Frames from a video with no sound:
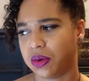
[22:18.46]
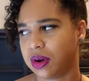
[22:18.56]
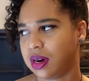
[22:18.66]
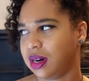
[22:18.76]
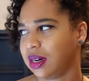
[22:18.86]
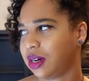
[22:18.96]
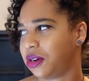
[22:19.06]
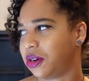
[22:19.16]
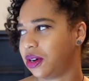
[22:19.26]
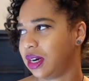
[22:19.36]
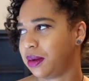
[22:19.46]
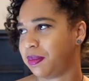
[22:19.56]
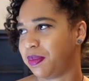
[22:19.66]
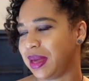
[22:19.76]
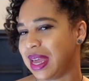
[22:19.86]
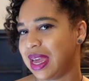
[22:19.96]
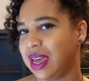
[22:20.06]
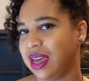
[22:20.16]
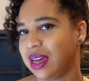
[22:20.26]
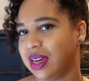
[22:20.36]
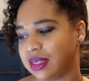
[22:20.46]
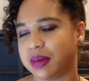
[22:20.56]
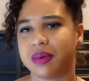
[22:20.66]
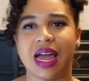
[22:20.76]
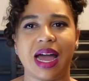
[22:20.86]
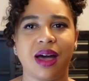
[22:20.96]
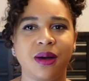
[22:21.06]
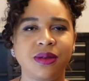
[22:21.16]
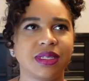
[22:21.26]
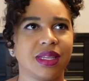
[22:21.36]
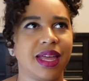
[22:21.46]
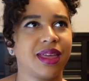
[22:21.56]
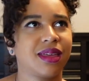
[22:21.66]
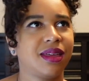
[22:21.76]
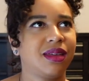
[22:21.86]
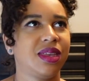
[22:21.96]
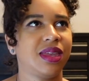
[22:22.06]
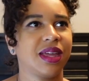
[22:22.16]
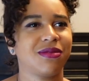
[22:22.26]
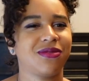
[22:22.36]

Or could it be someone else like Nick